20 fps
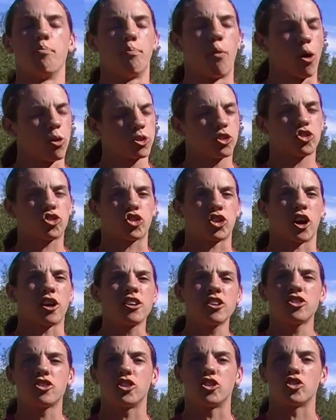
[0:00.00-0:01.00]
Most
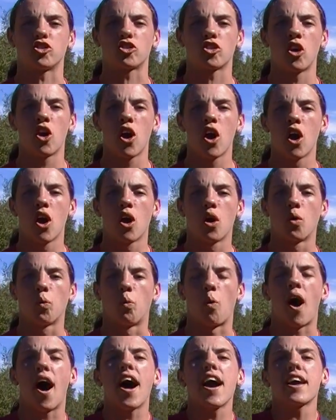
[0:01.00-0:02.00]
churches,
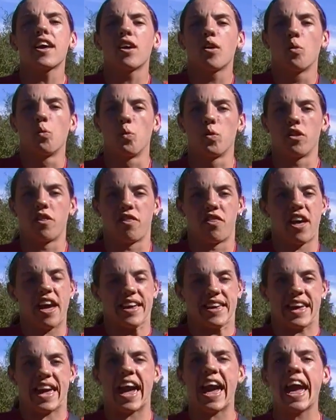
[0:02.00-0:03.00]
why
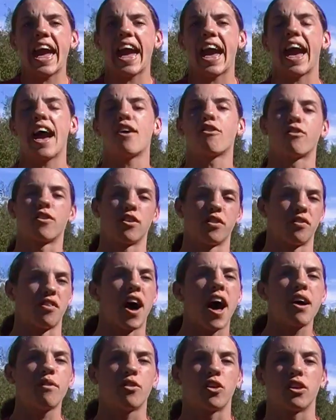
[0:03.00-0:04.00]
they can't have
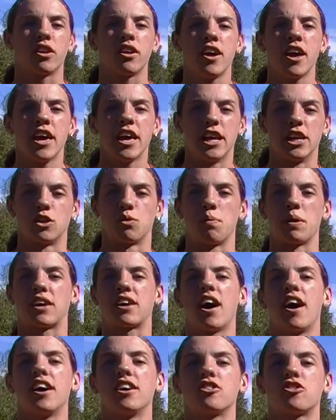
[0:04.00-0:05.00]
revival is
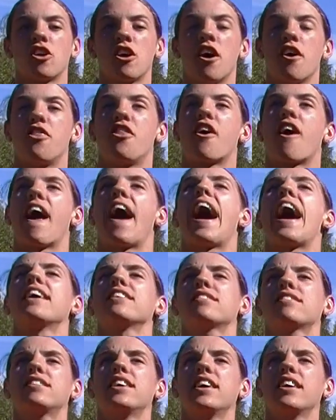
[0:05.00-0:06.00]
because they're
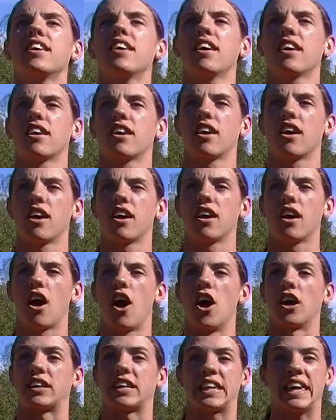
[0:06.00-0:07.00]
asking
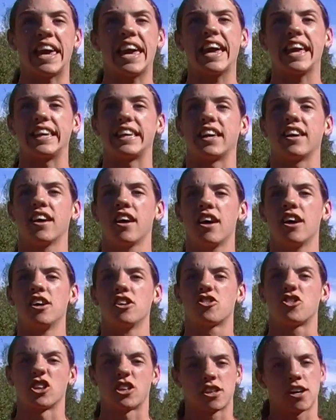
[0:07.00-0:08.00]
a king
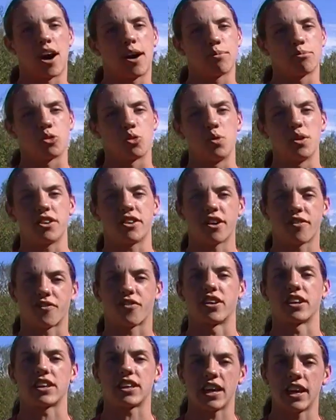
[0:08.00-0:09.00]
to come to a
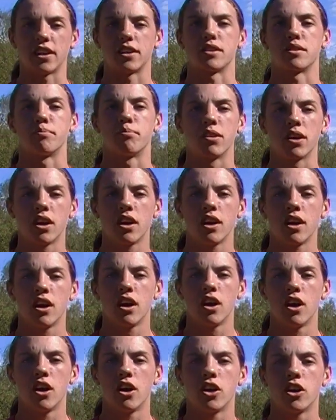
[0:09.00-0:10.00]
different kingdom.
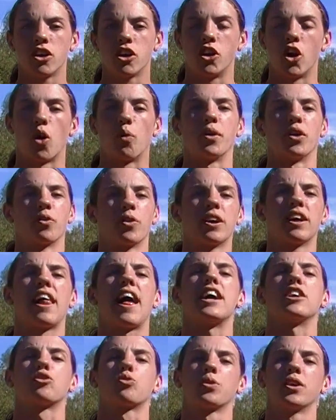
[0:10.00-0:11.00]
We
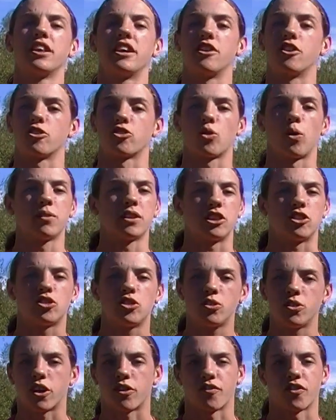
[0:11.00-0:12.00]
realize really there's only
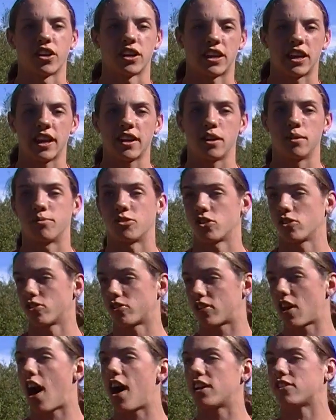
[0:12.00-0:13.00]
two different kingdoms.
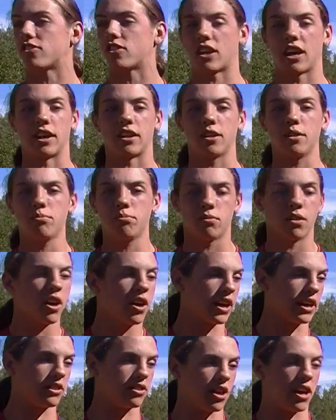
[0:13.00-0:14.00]
There's God's kingdom
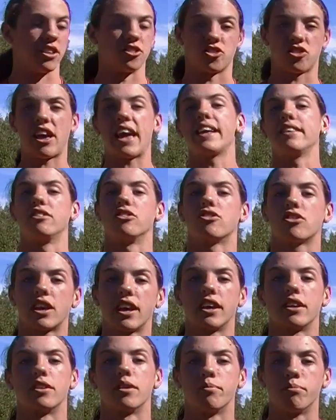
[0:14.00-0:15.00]
and Satan's
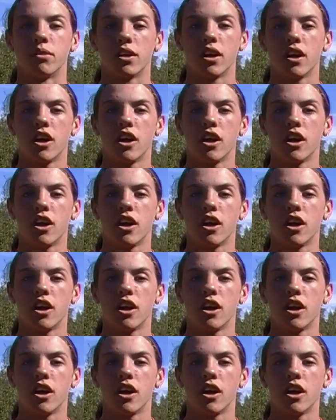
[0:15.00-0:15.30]
kingdom,